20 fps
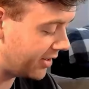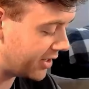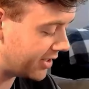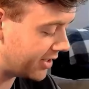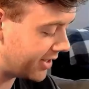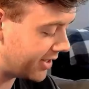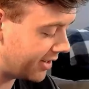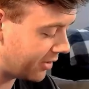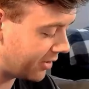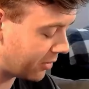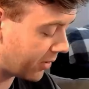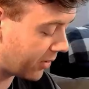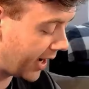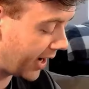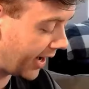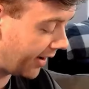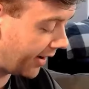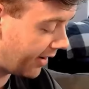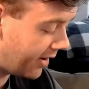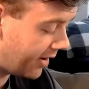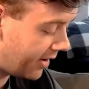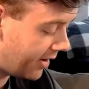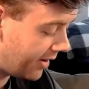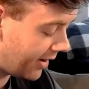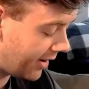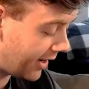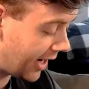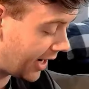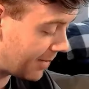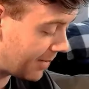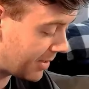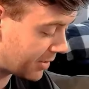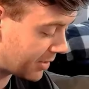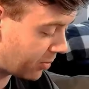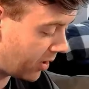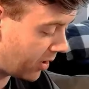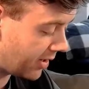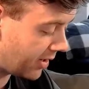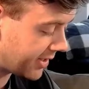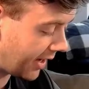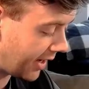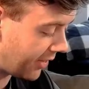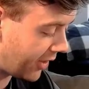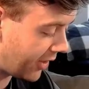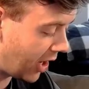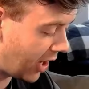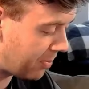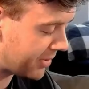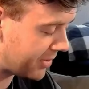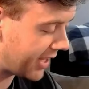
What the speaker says: Just didn't grade as well as I thought.